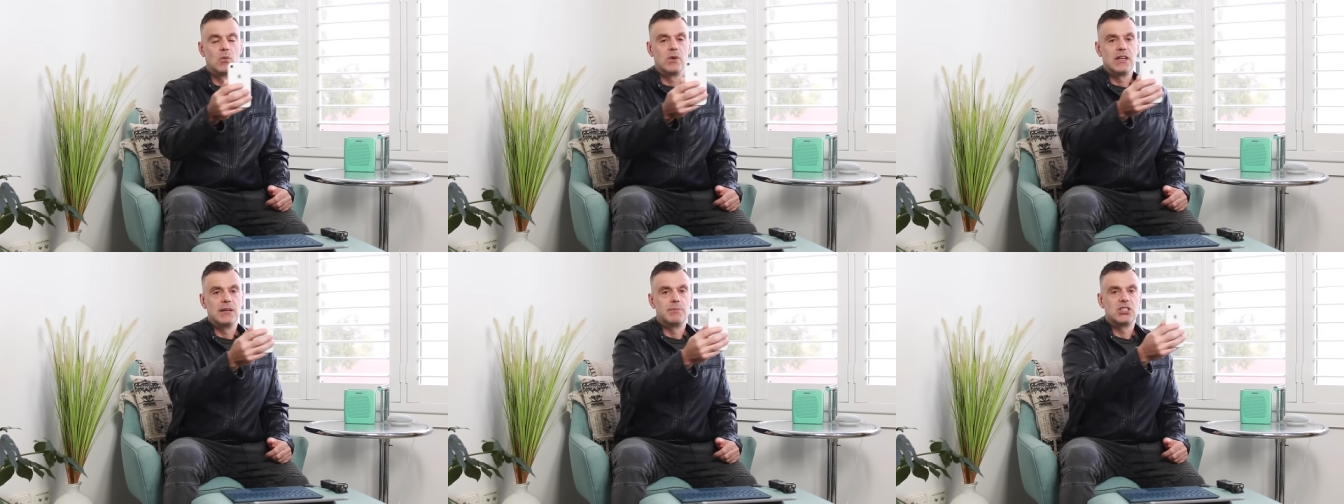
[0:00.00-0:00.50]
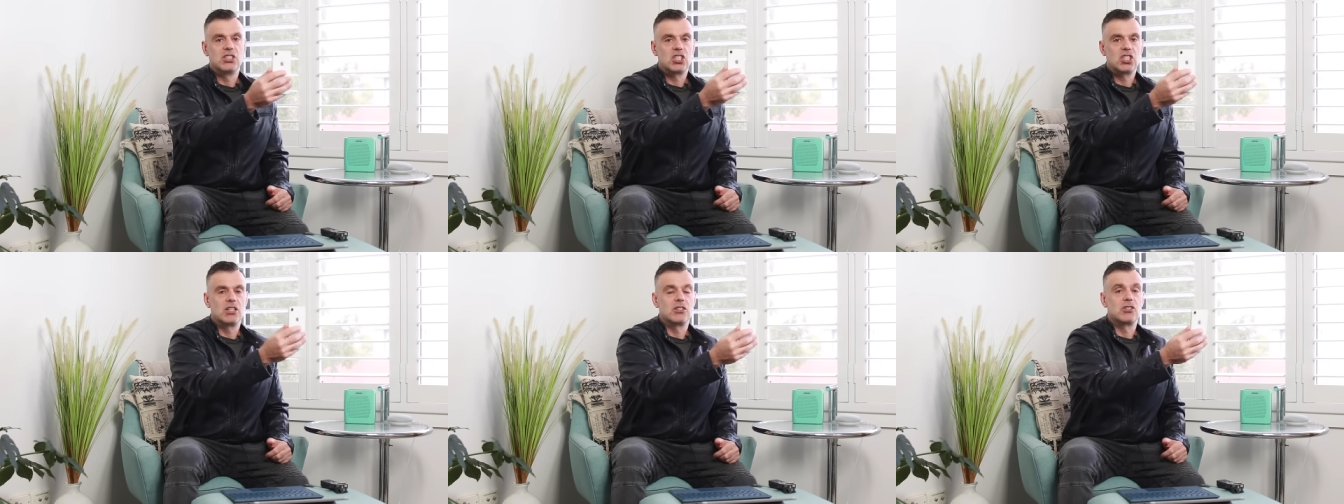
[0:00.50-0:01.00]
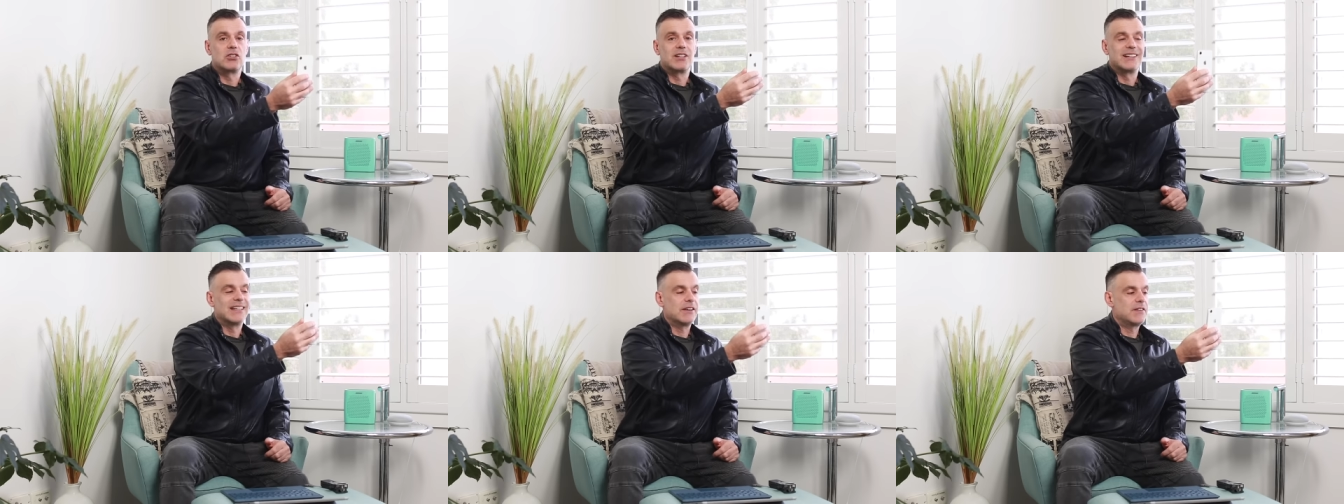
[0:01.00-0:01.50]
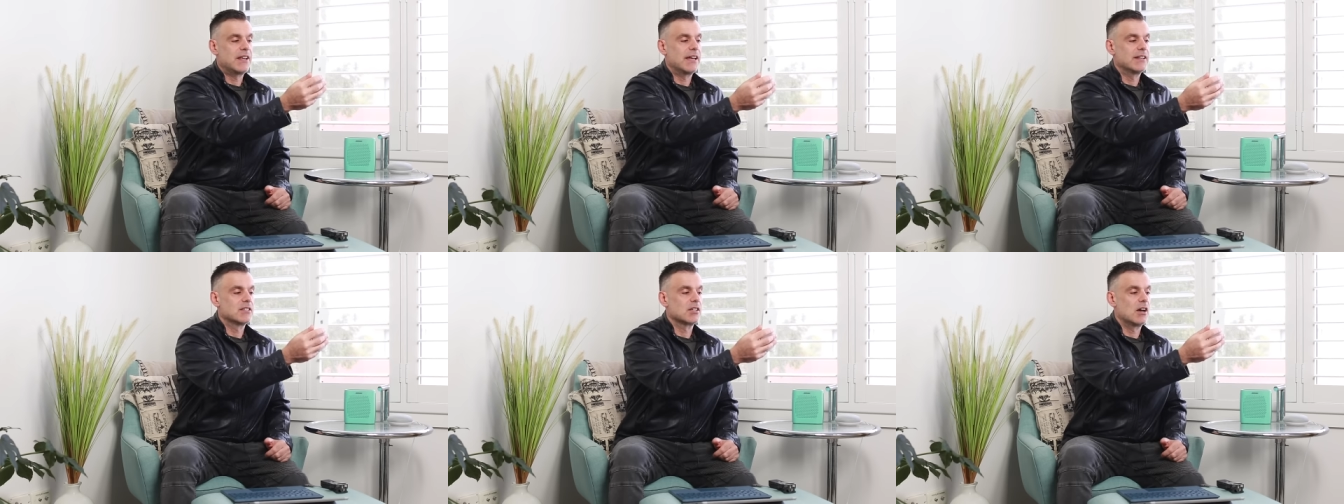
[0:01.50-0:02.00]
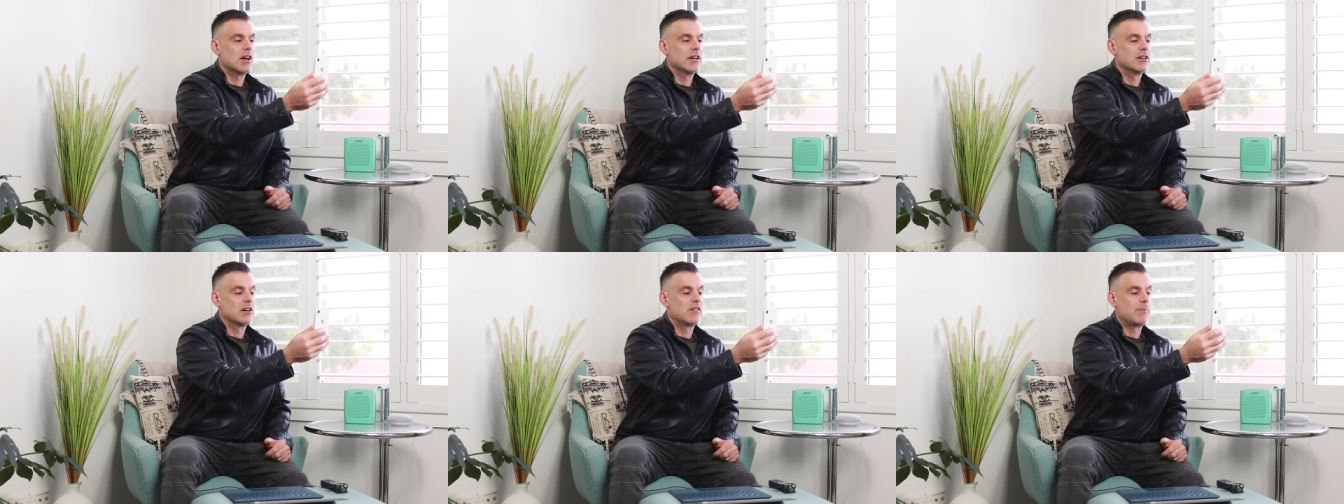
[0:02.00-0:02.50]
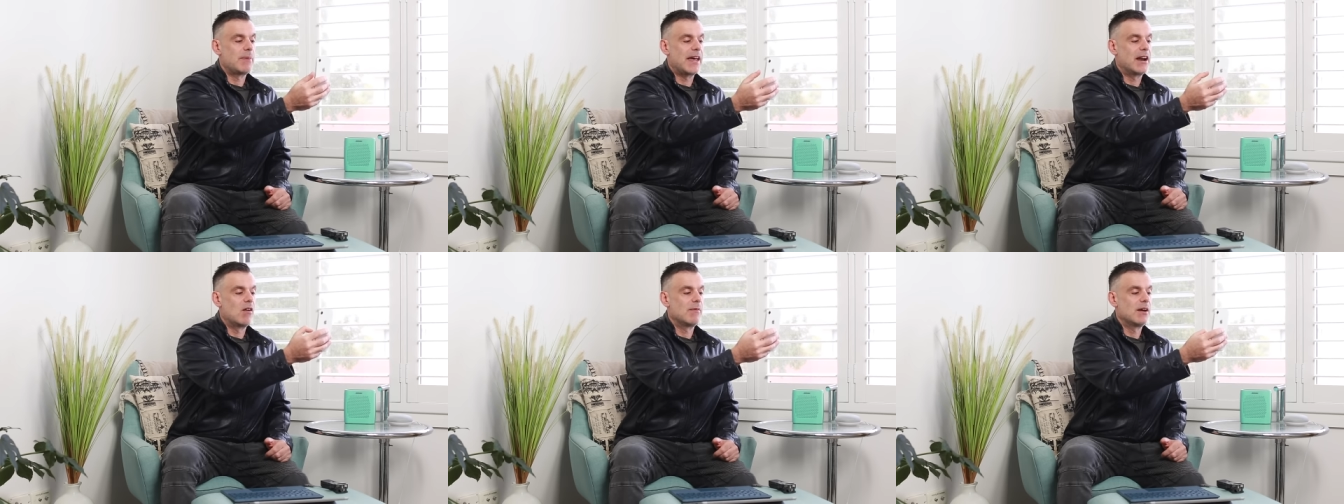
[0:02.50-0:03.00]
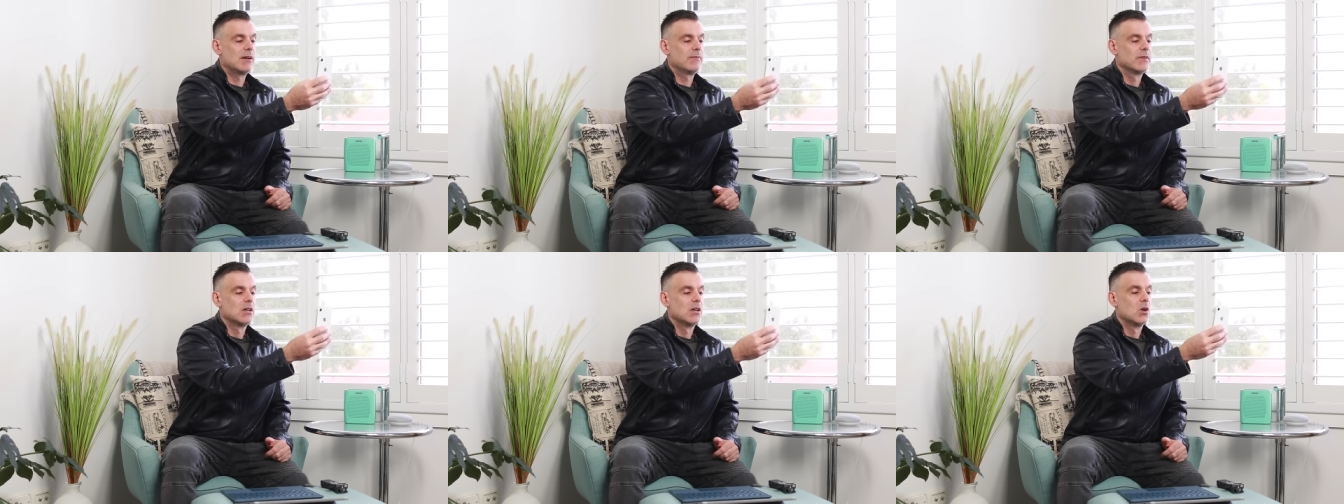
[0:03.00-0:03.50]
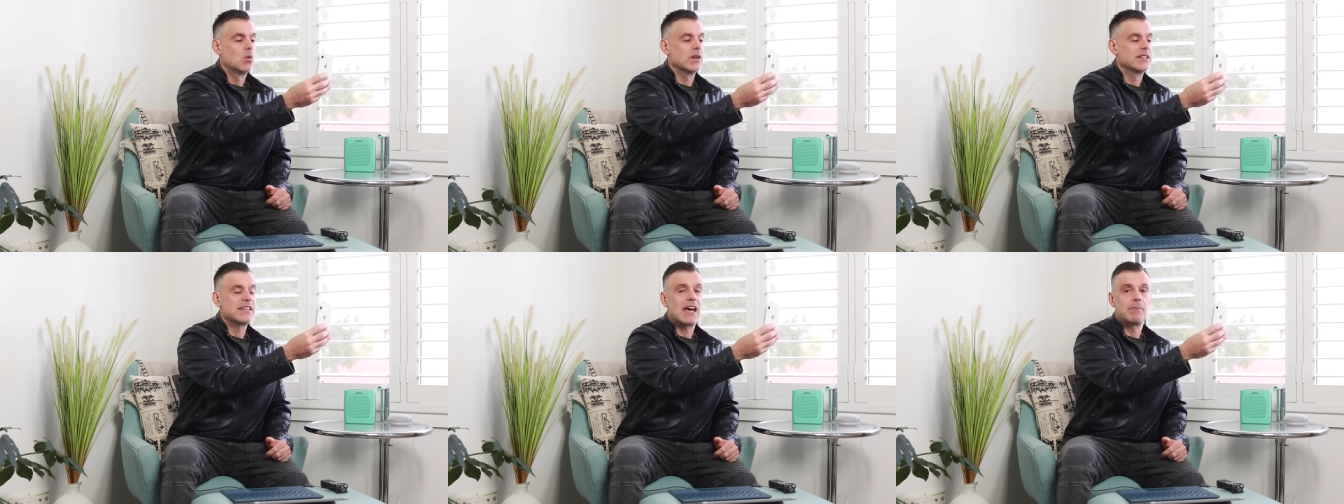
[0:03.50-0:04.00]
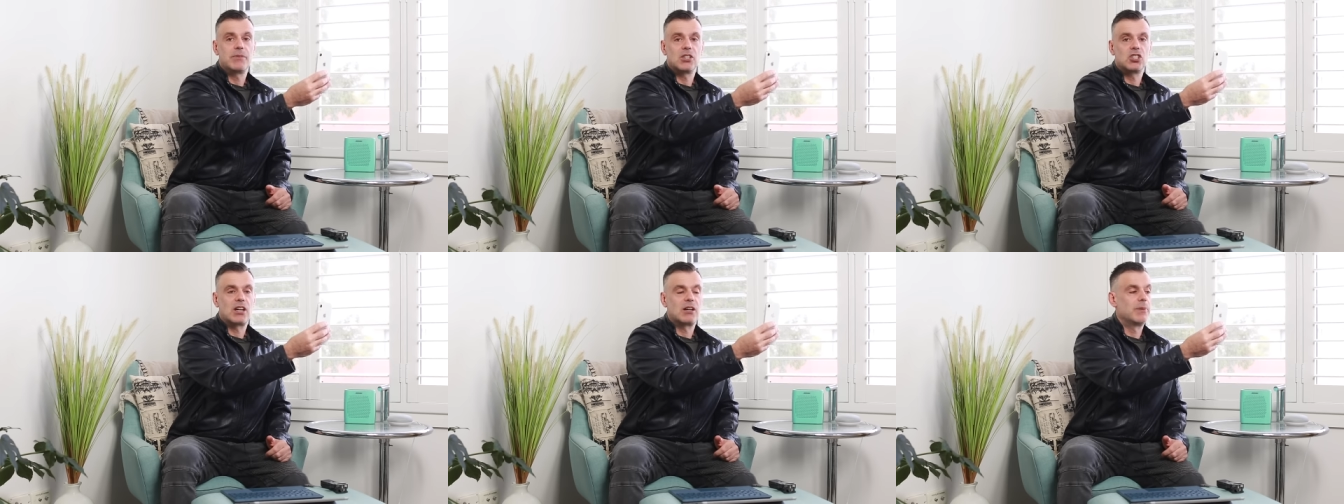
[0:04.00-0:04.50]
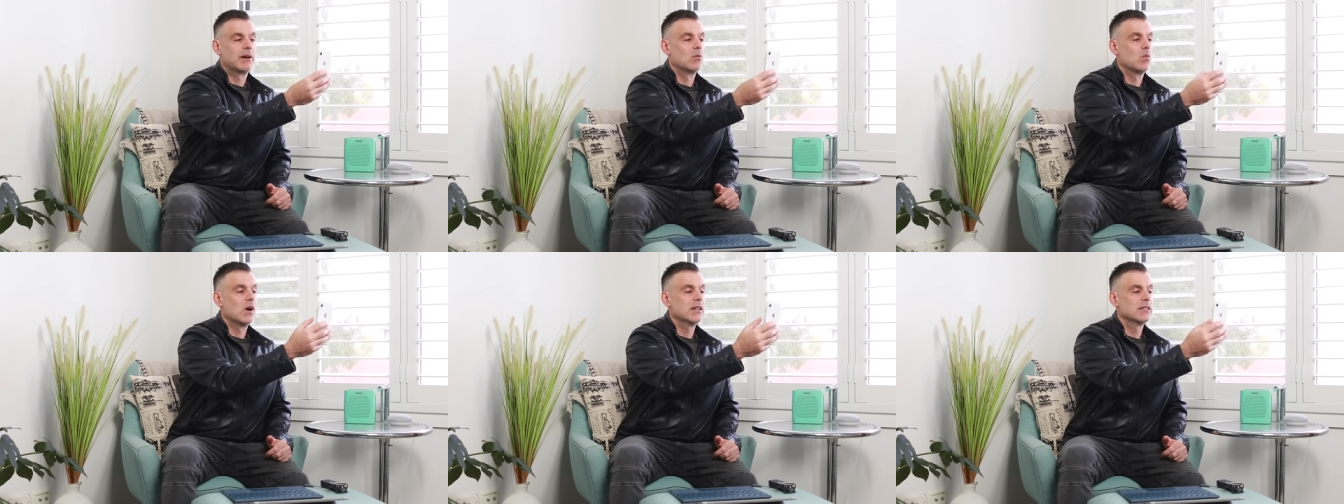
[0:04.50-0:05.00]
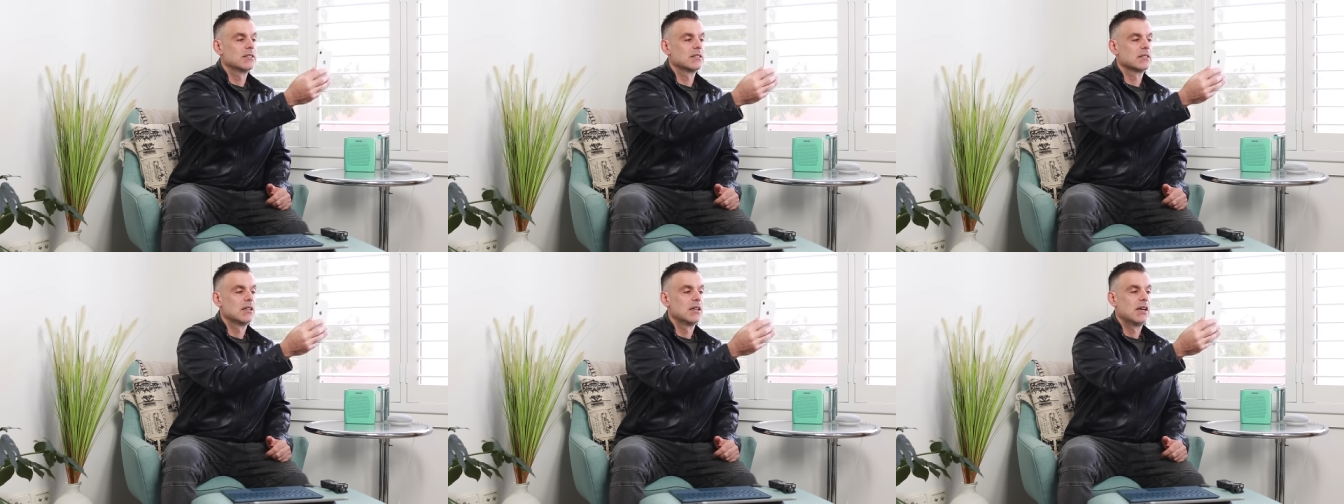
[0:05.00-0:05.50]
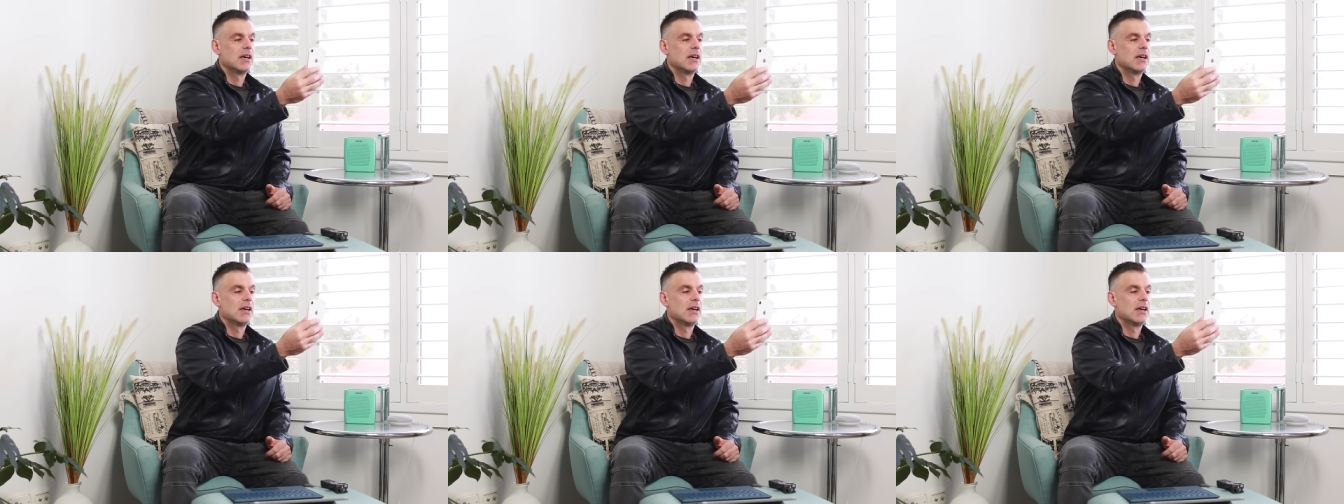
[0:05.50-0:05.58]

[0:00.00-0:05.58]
we position it to the left-hand side of our panorama, we tap the shutter button once,